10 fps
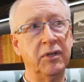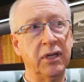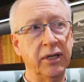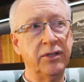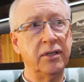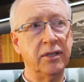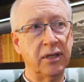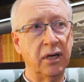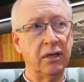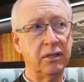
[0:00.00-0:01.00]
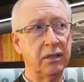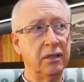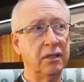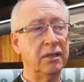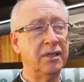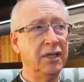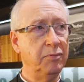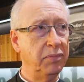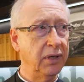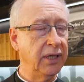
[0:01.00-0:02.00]
touched his heart
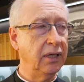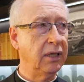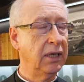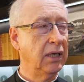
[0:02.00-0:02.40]
deeply.